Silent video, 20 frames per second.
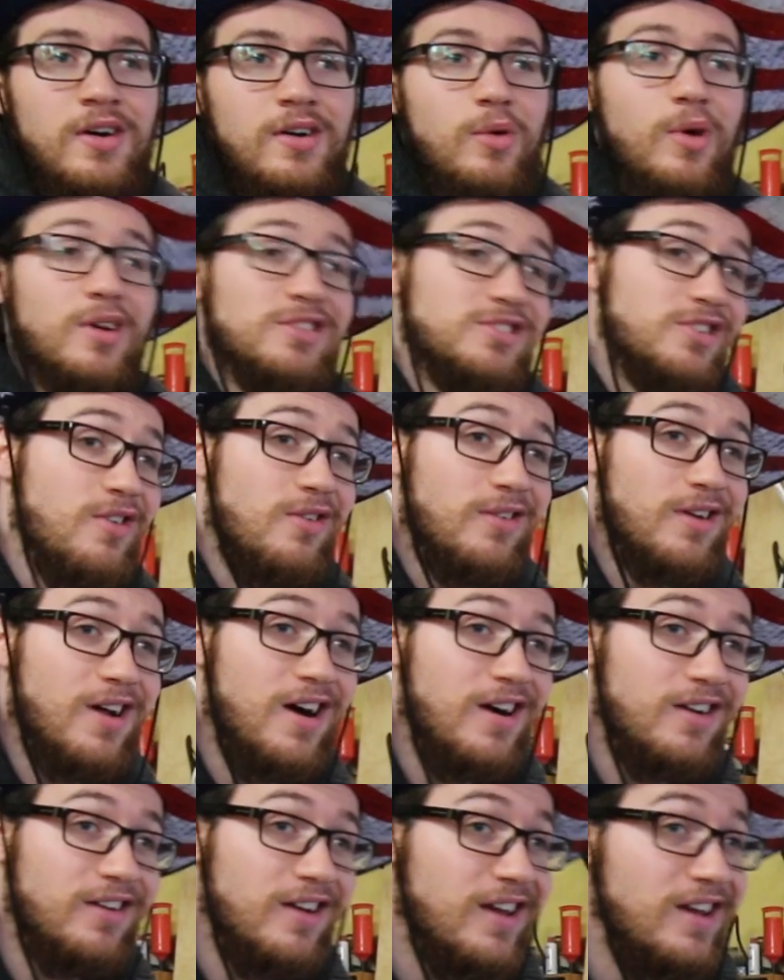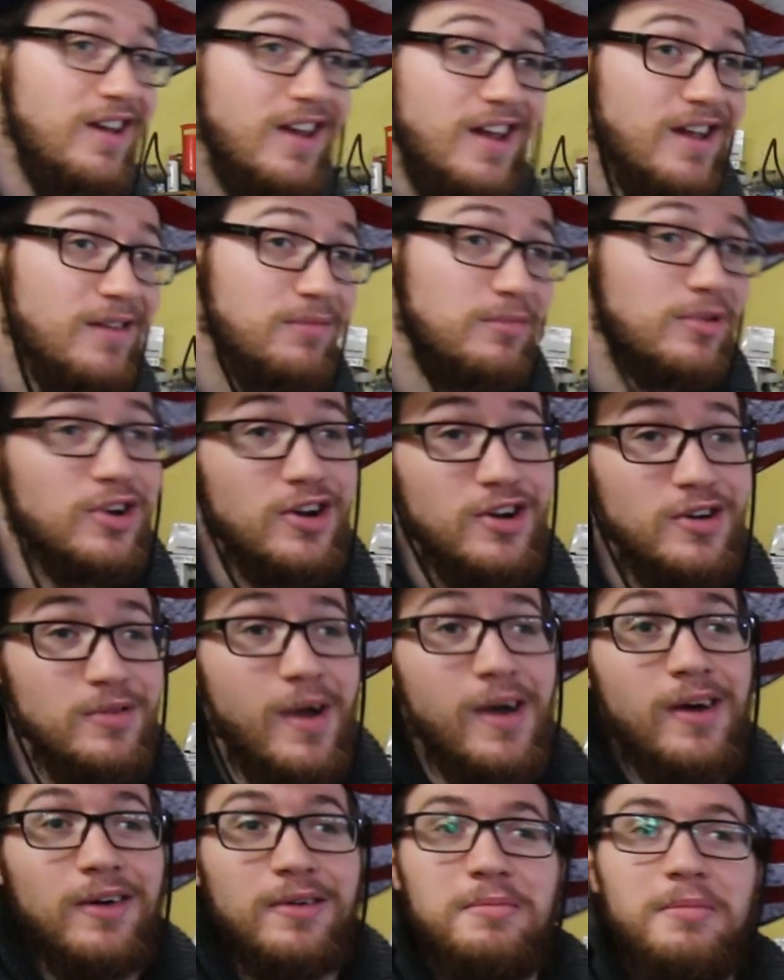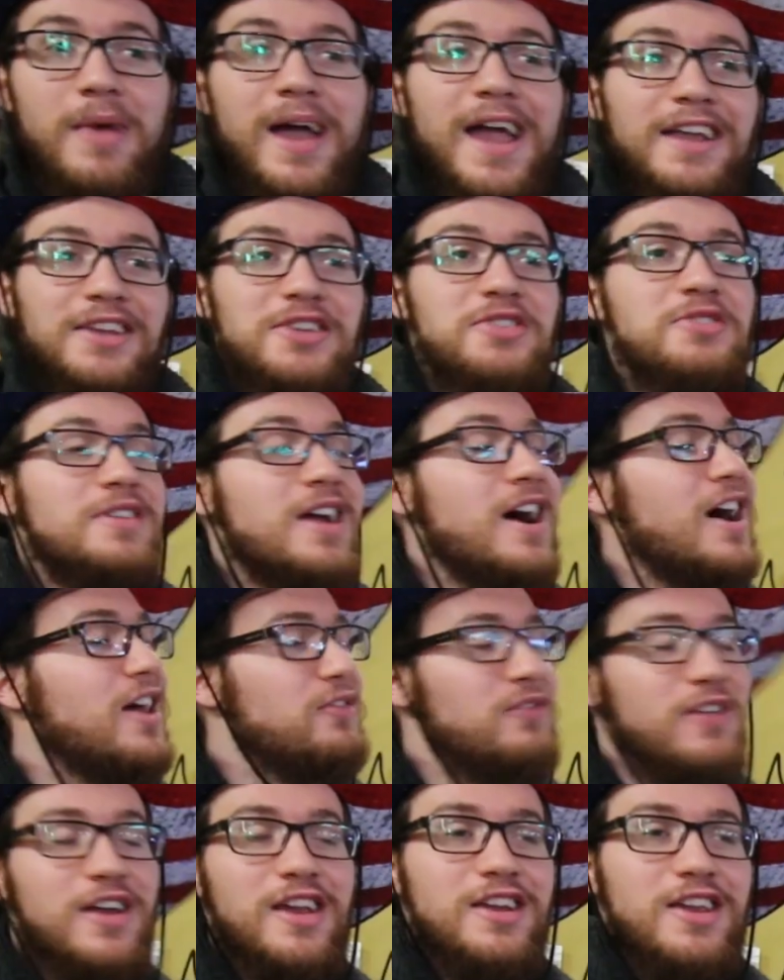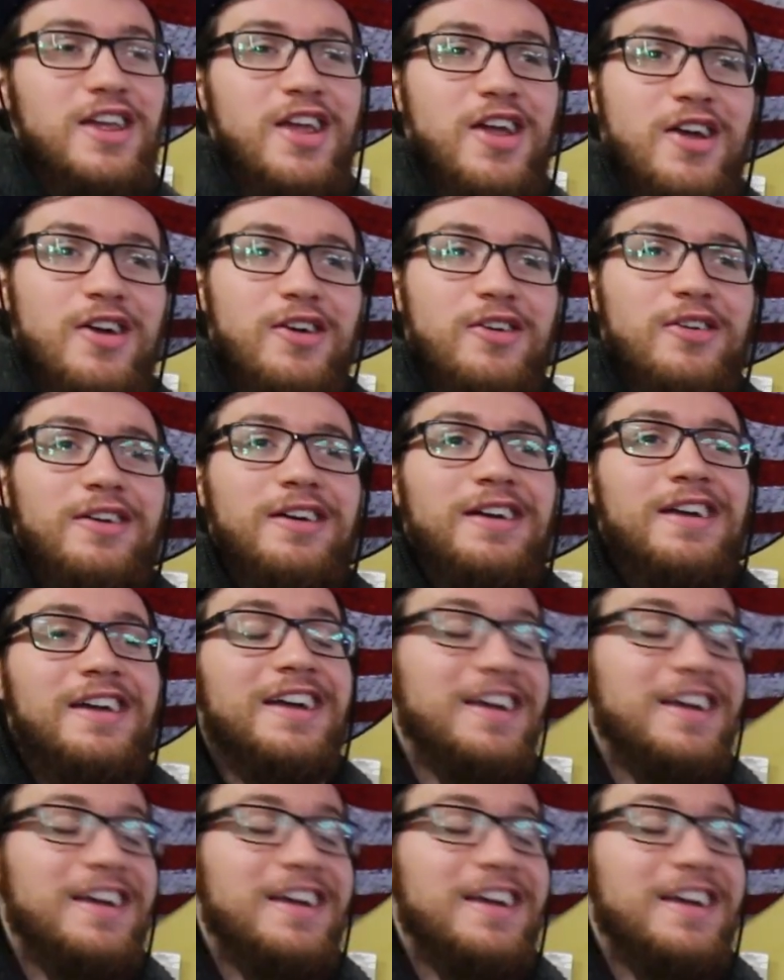What's going on, NM crew? Welcome back to another video.